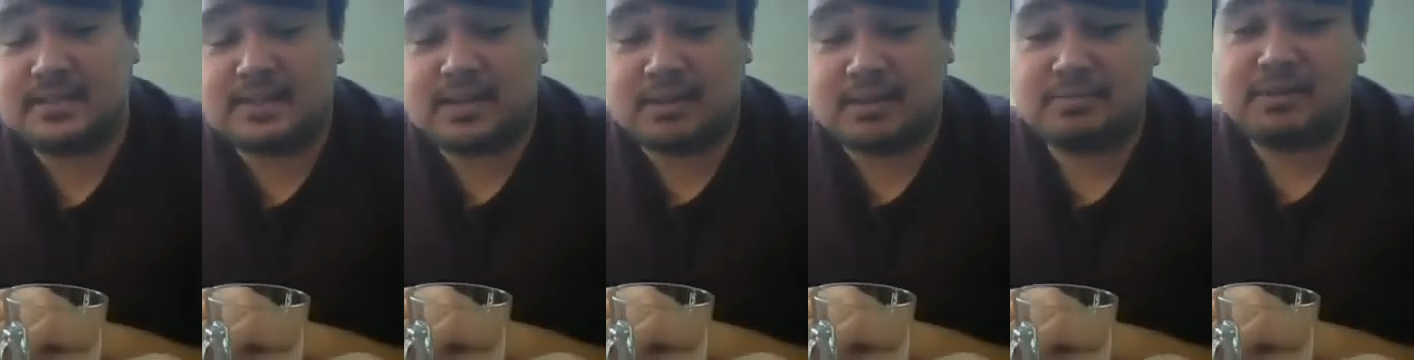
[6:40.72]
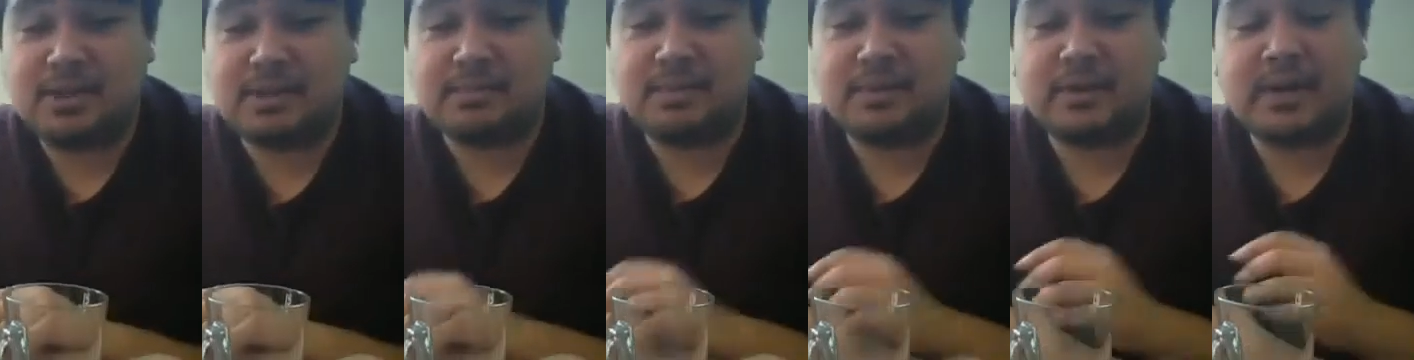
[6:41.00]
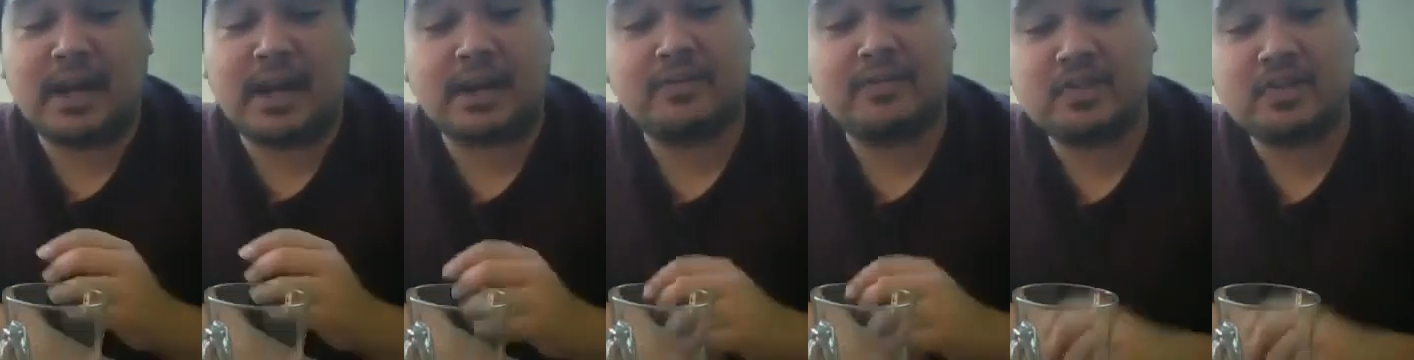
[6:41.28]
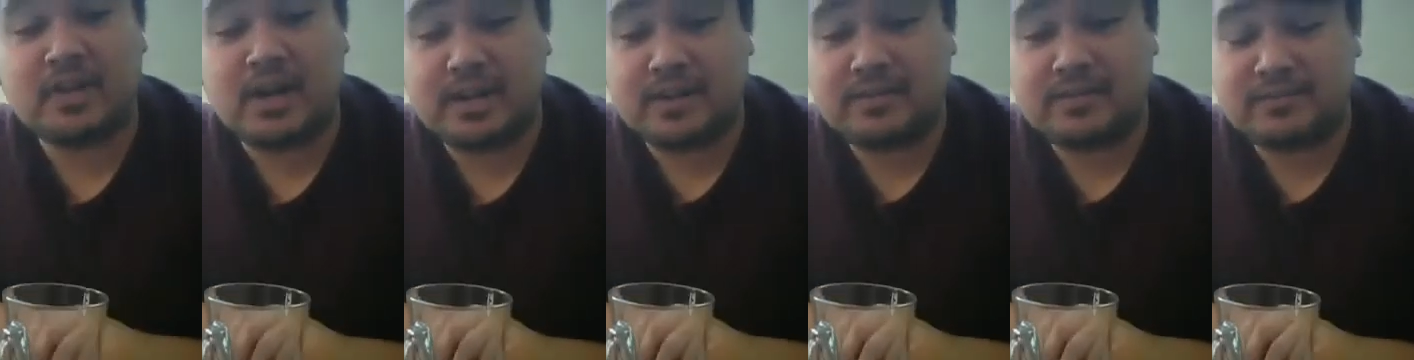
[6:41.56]
and people have
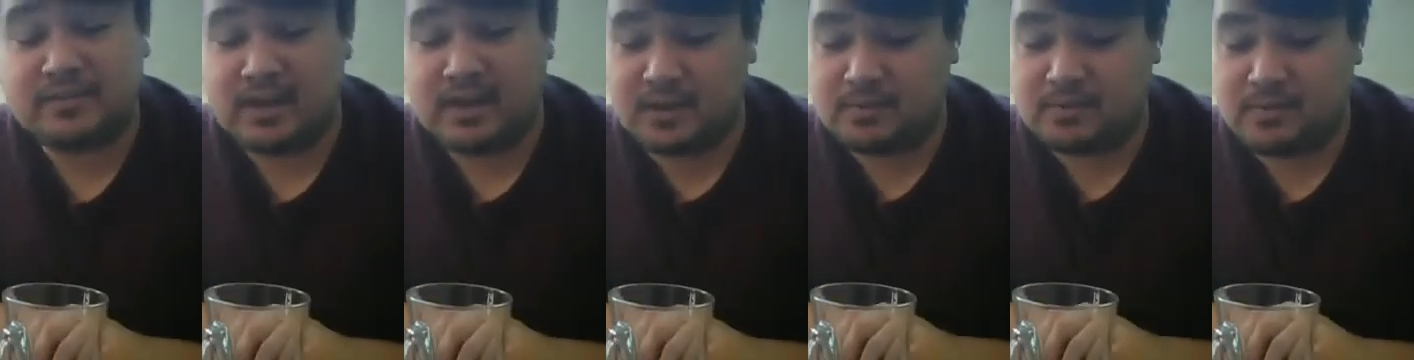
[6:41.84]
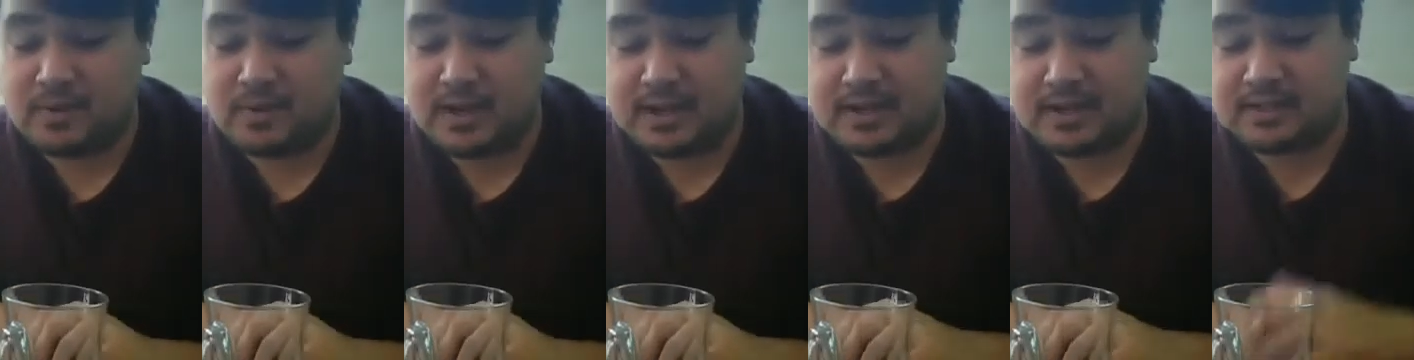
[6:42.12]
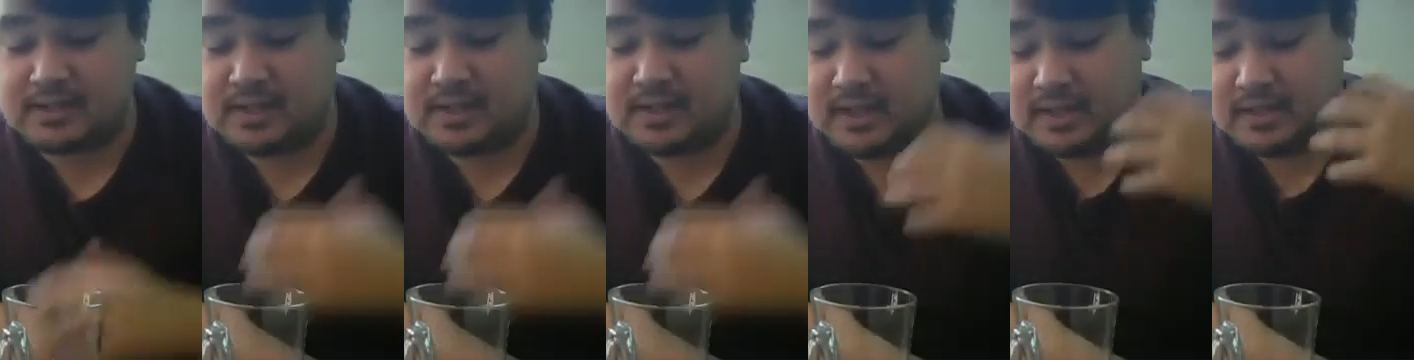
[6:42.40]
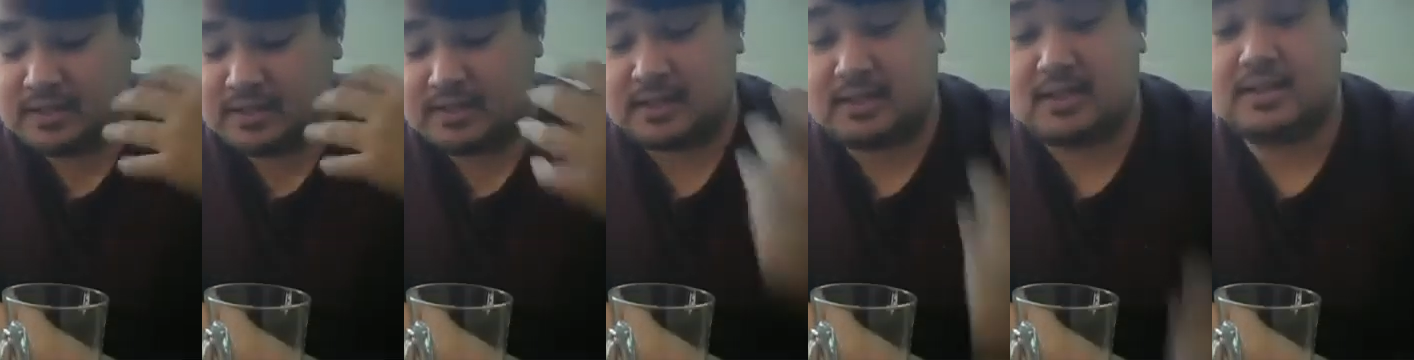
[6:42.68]
tried to find ways
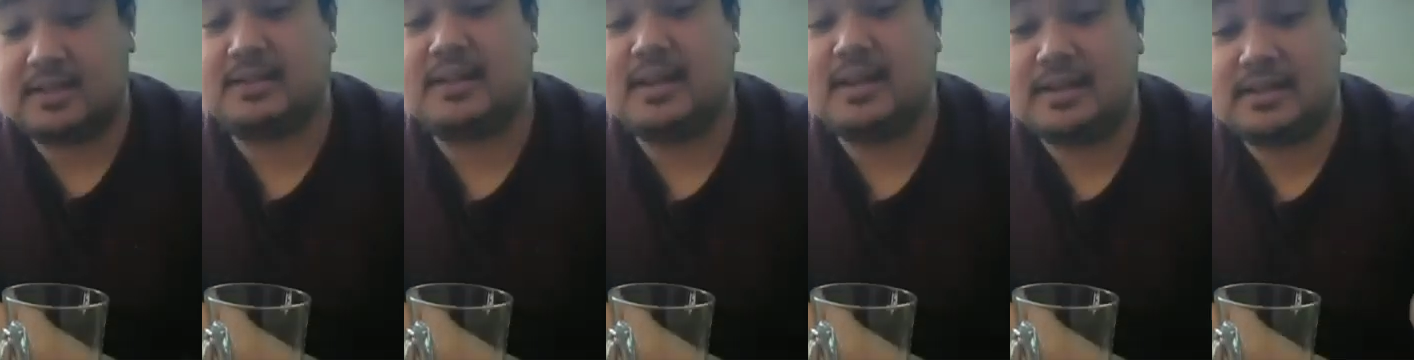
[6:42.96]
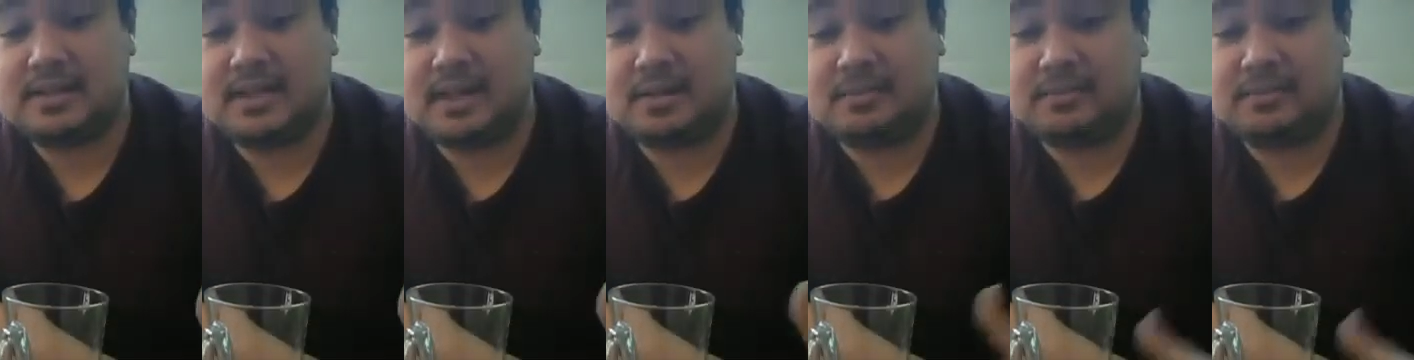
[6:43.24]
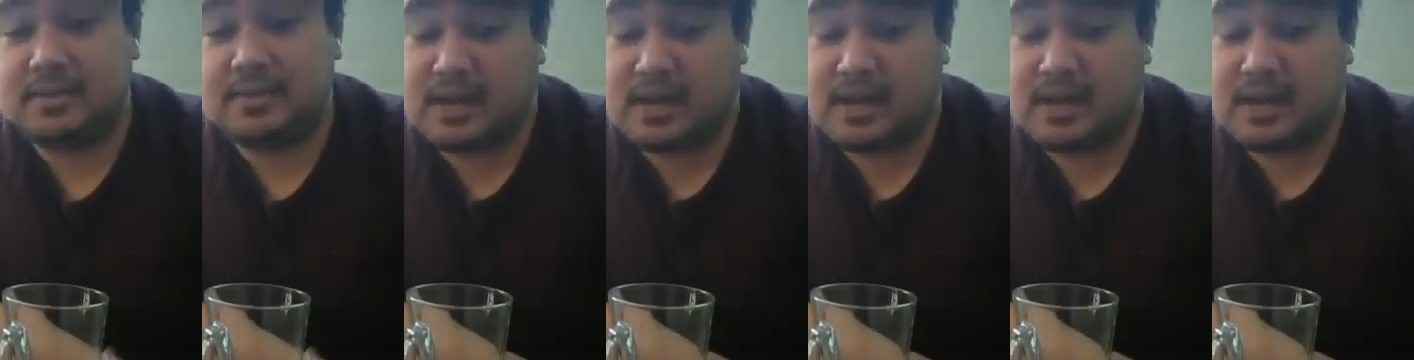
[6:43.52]
to conduct them,